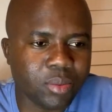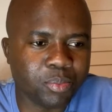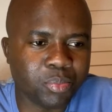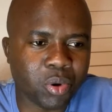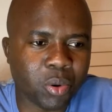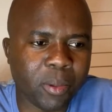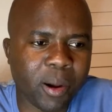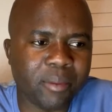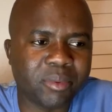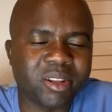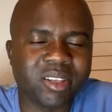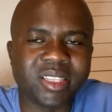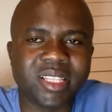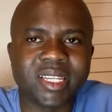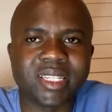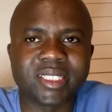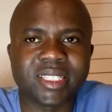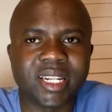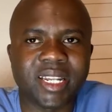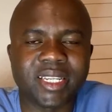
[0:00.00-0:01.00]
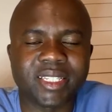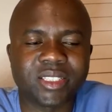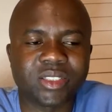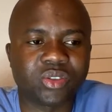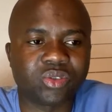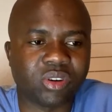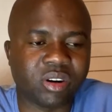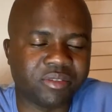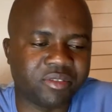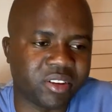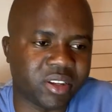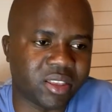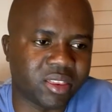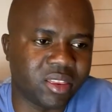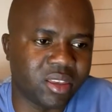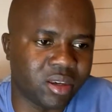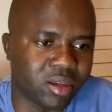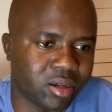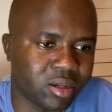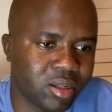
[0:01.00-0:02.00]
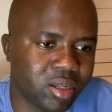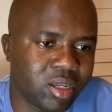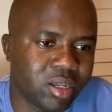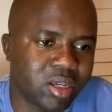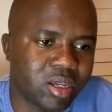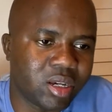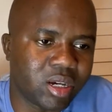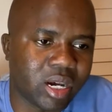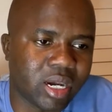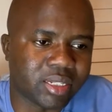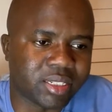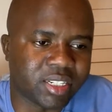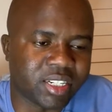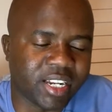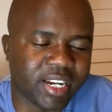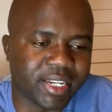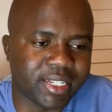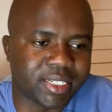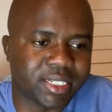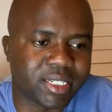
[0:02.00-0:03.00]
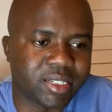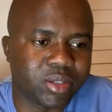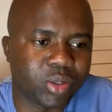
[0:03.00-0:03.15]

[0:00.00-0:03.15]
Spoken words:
Probably there's less traffic there at night.